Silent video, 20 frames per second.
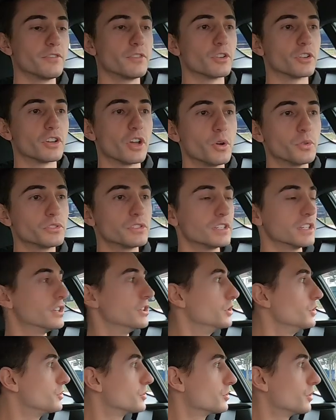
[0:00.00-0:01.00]
if you're coasting
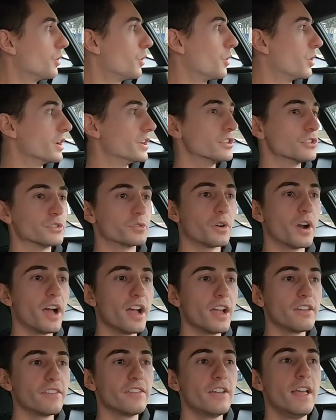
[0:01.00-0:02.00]
in neutral or in
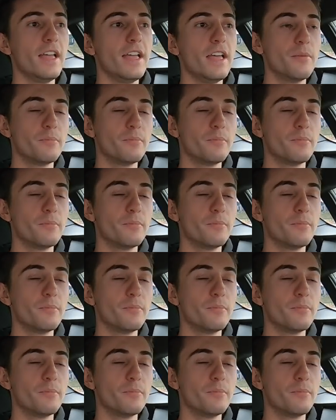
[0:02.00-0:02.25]
drive.